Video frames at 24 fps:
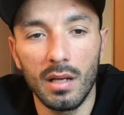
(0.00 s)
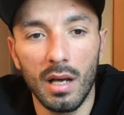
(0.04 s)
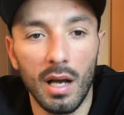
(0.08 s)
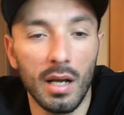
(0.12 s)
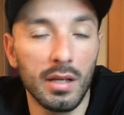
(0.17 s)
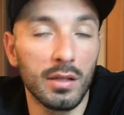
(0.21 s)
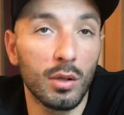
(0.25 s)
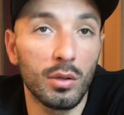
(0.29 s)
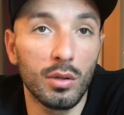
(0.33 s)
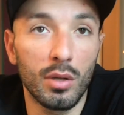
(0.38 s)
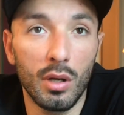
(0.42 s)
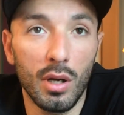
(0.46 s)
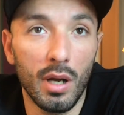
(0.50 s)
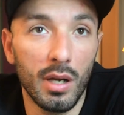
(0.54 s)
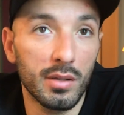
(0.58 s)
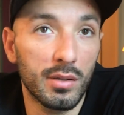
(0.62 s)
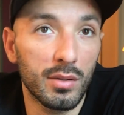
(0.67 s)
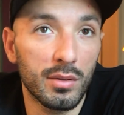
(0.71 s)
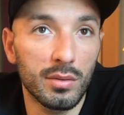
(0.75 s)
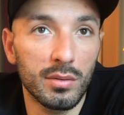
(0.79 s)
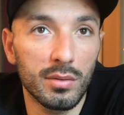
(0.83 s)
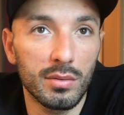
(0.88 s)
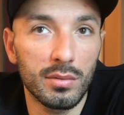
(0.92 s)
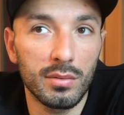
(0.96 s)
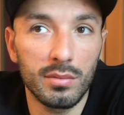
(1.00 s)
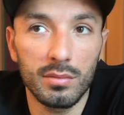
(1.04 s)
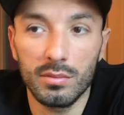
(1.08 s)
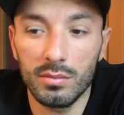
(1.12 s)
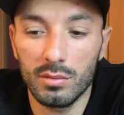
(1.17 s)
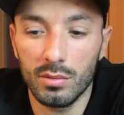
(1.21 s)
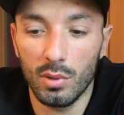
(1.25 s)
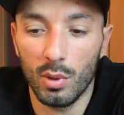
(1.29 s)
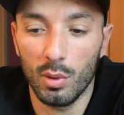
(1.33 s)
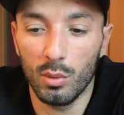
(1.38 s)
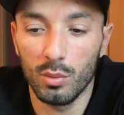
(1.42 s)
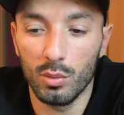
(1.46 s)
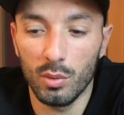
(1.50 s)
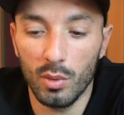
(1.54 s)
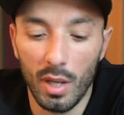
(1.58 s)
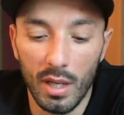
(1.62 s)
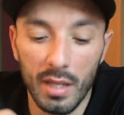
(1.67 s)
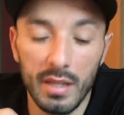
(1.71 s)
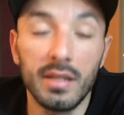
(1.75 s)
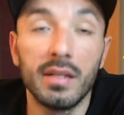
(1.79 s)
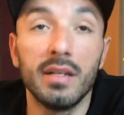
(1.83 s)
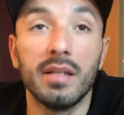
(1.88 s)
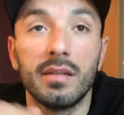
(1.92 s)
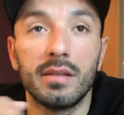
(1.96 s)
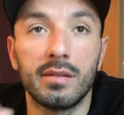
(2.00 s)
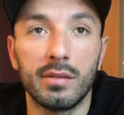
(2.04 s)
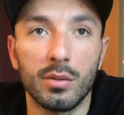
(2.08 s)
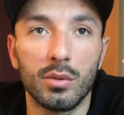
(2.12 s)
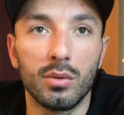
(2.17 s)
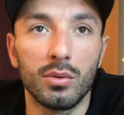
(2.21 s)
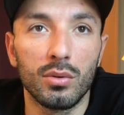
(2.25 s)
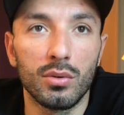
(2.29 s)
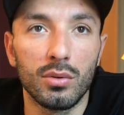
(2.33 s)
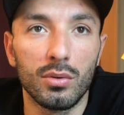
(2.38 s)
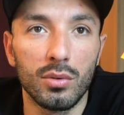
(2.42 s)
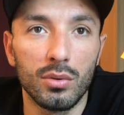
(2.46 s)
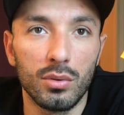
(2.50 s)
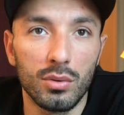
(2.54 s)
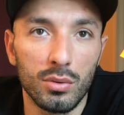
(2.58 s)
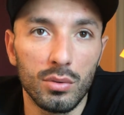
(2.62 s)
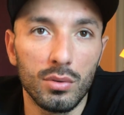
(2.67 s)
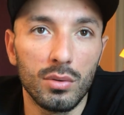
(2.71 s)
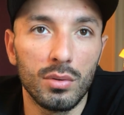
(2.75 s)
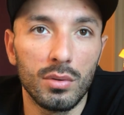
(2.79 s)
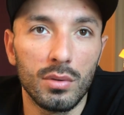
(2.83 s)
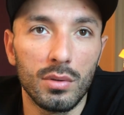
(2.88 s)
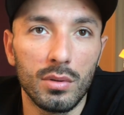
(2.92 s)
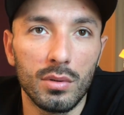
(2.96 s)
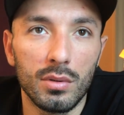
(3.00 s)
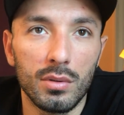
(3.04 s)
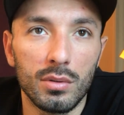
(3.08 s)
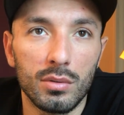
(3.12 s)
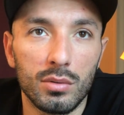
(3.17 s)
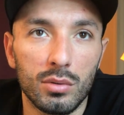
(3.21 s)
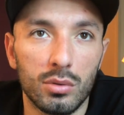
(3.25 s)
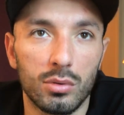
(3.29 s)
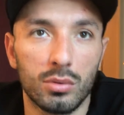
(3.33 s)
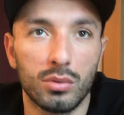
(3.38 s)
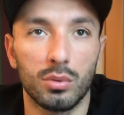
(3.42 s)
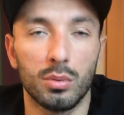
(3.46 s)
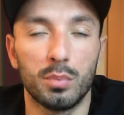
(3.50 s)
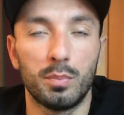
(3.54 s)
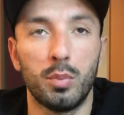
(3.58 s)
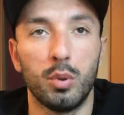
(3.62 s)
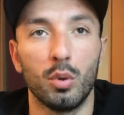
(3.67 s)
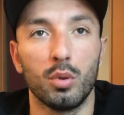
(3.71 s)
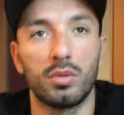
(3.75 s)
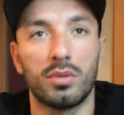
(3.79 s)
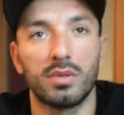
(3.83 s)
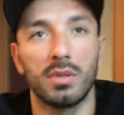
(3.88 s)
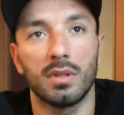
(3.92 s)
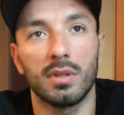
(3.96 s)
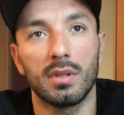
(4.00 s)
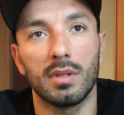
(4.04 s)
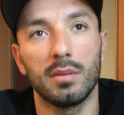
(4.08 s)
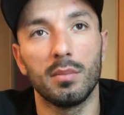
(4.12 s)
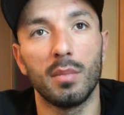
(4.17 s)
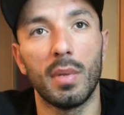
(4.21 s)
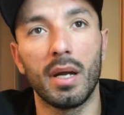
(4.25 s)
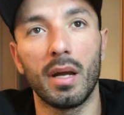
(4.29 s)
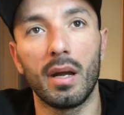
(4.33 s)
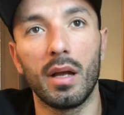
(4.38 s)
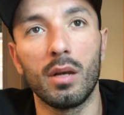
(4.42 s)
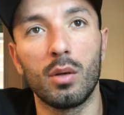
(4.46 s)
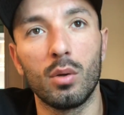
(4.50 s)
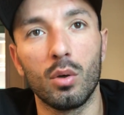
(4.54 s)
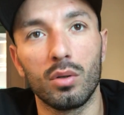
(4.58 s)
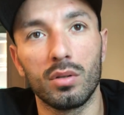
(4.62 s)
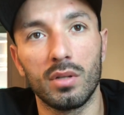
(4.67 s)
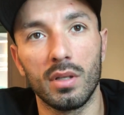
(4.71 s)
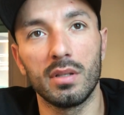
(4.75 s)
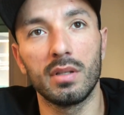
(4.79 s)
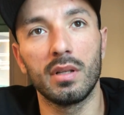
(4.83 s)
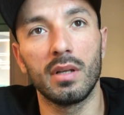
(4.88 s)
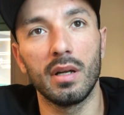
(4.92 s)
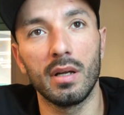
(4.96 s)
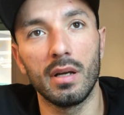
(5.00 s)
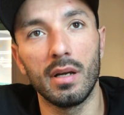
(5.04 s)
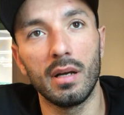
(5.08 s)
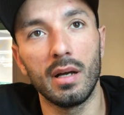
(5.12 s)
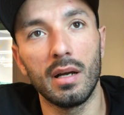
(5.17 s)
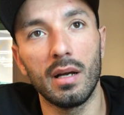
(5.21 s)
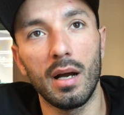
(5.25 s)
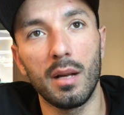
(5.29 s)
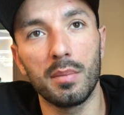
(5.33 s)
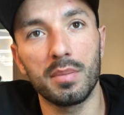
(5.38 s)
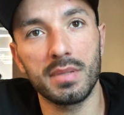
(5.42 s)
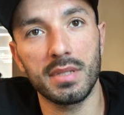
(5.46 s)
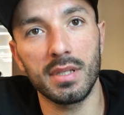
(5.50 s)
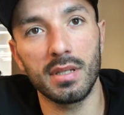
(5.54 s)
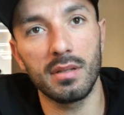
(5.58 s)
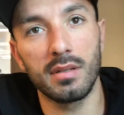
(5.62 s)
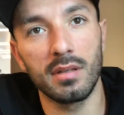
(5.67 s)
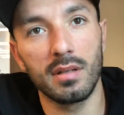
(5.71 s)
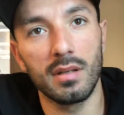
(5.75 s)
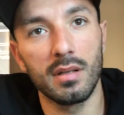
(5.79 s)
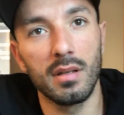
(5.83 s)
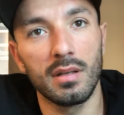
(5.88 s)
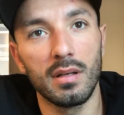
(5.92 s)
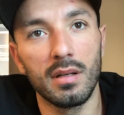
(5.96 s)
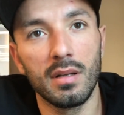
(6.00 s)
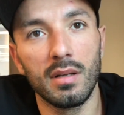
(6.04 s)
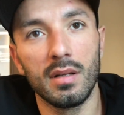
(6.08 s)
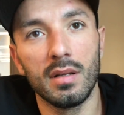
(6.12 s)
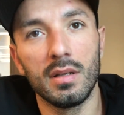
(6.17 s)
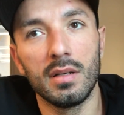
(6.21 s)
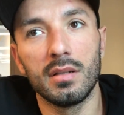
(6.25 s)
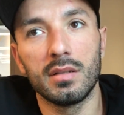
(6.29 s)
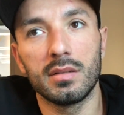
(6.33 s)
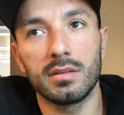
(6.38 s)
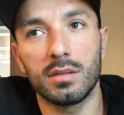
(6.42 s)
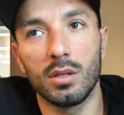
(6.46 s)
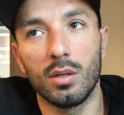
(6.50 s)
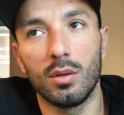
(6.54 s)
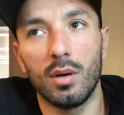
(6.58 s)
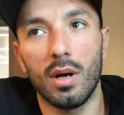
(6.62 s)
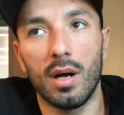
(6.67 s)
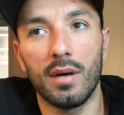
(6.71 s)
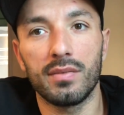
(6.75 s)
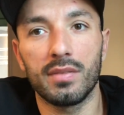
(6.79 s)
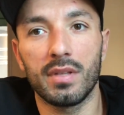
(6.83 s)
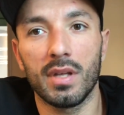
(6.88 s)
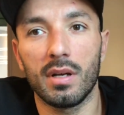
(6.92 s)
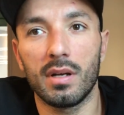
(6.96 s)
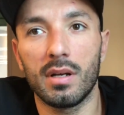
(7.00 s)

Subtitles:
I don't know. I need to put my record in the upstream. So after